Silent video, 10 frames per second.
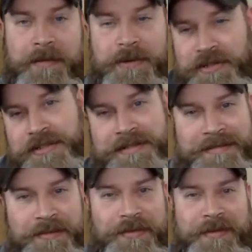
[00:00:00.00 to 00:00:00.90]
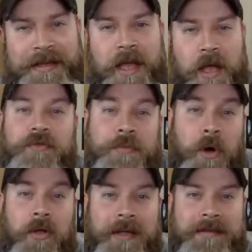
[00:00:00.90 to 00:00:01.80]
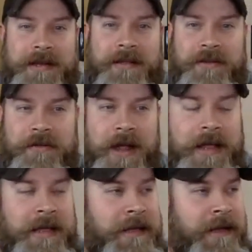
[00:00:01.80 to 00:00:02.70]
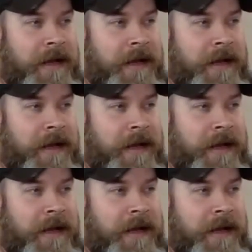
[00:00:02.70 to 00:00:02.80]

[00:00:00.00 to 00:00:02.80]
which is small as it is already.